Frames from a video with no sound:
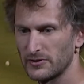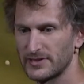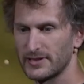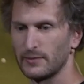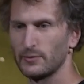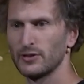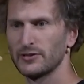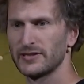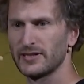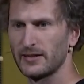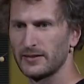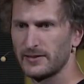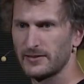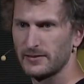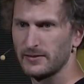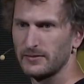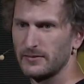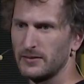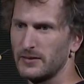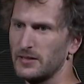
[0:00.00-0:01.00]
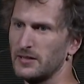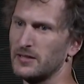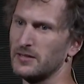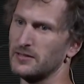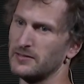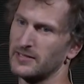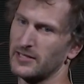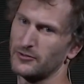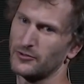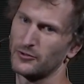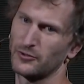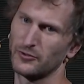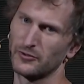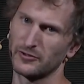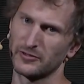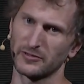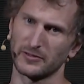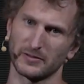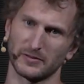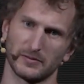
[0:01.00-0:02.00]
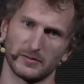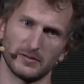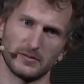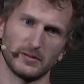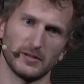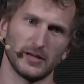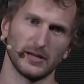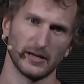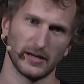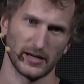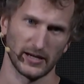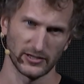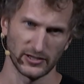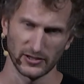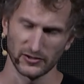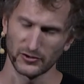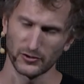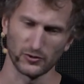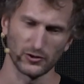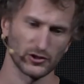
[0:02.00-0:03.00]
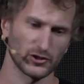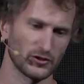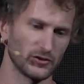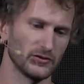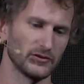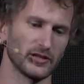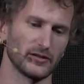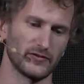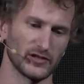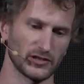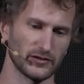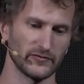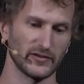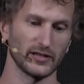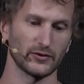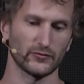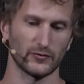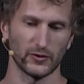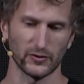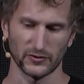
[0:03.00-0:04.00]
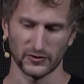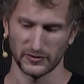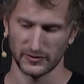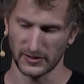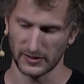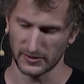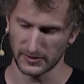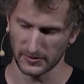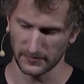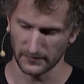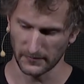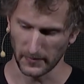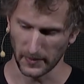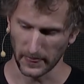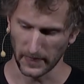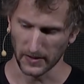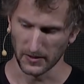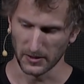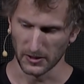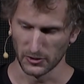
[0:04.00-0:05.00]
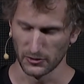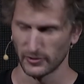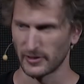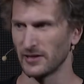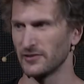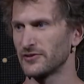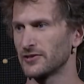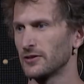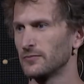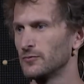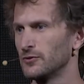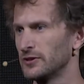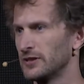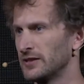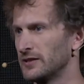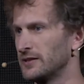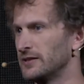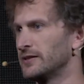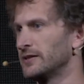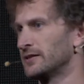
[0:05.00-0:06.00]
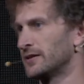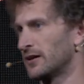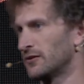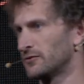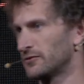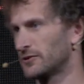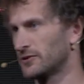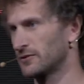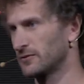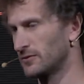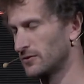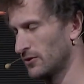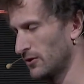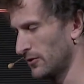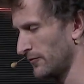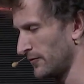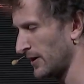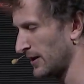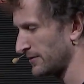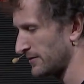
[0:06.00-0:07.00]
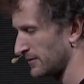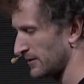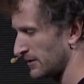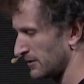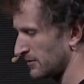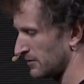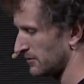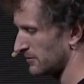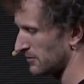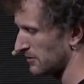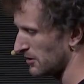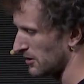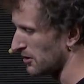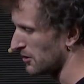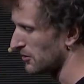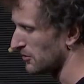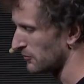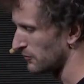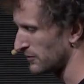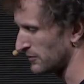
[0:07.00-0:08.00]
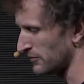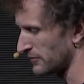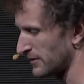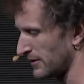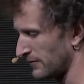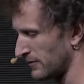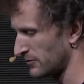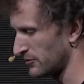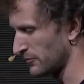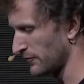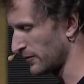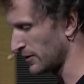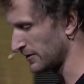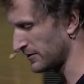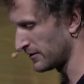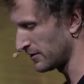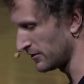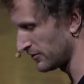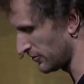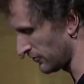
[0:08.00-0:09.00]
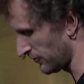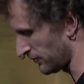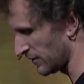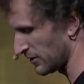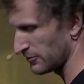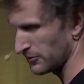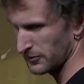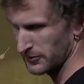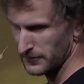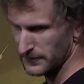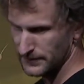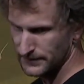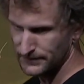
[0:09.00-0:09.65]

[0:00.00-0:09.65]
Stablesats that use hedging solution derivative network so that you can send money in and out of Lightning without having the volatility of Bitcoin.